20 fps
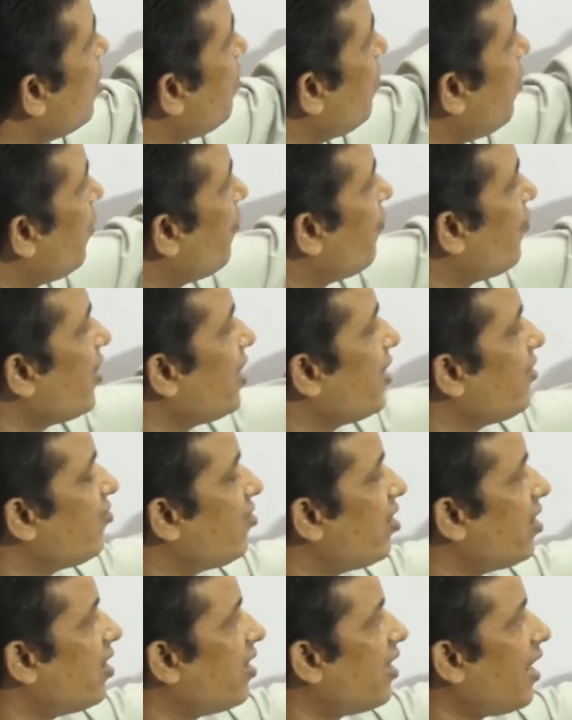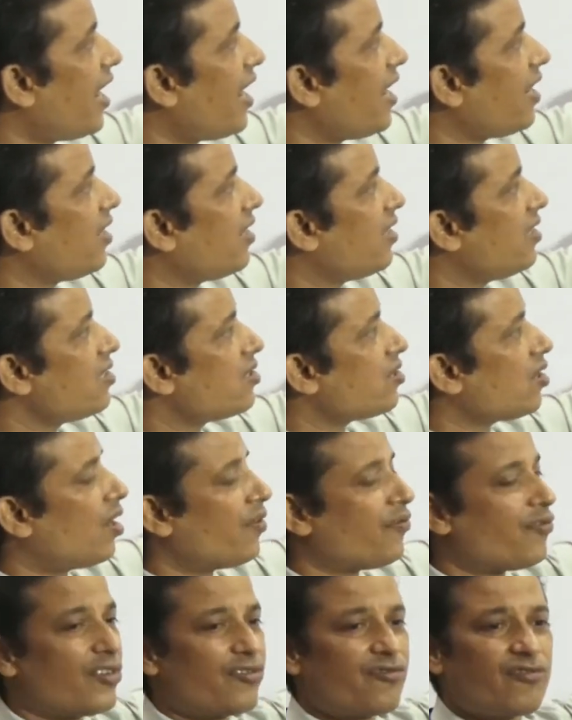of interior angles of
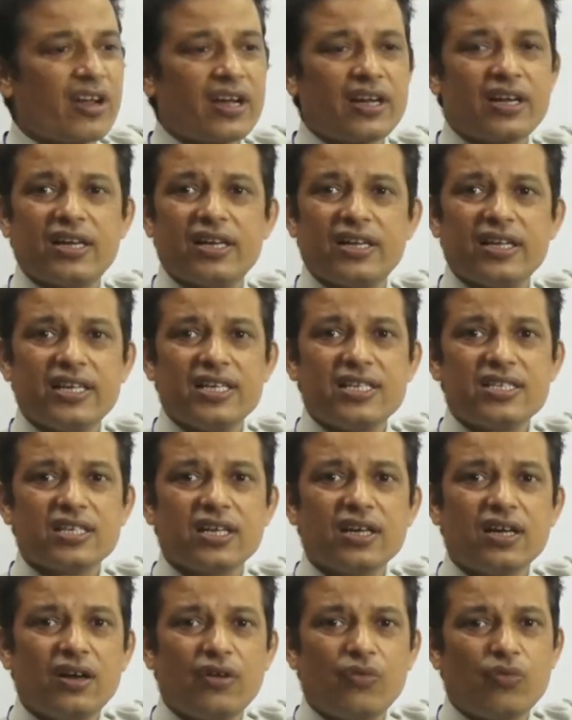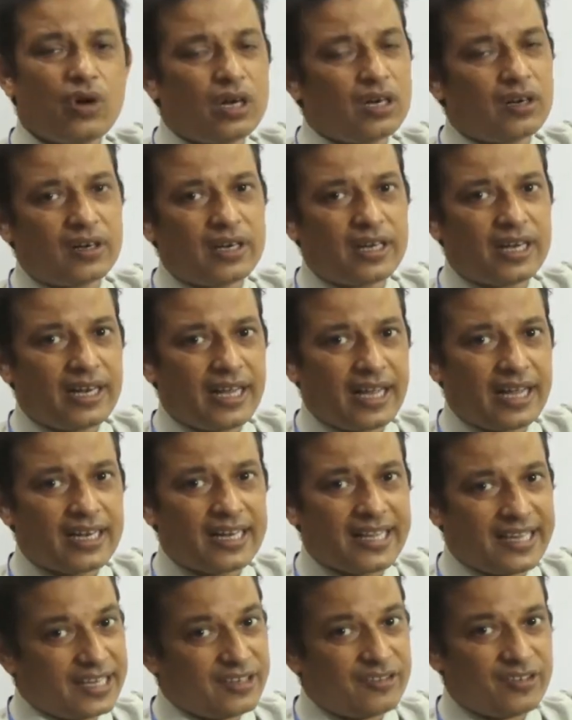a triangle is
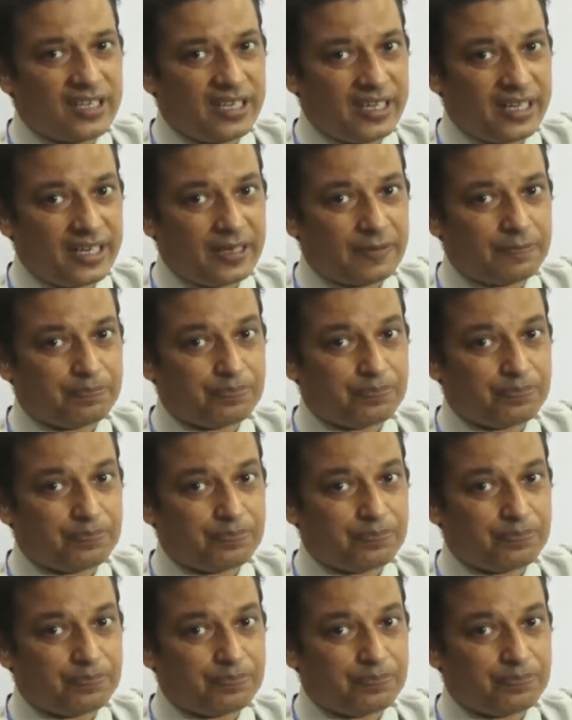180 degree.